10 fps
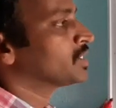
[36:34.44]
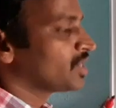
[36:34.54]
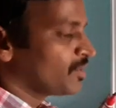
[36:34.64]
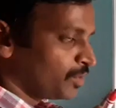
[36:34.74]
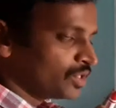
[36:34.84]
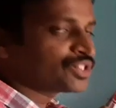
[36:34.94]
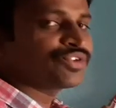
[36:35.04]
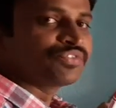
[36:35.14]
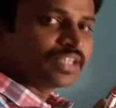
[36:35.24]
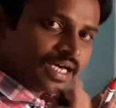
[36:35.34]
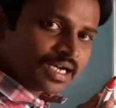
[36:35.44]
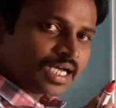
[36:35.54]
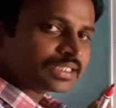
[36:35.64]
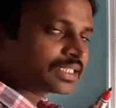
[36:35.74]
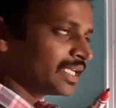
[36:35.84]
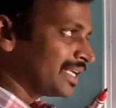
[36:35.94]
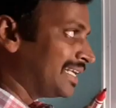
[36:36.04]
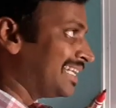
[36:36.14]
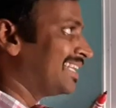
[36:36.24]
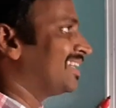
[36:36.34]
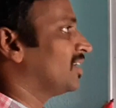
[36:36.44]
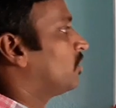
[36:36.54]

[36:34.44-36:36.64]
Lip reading: Suppose if they are asking degree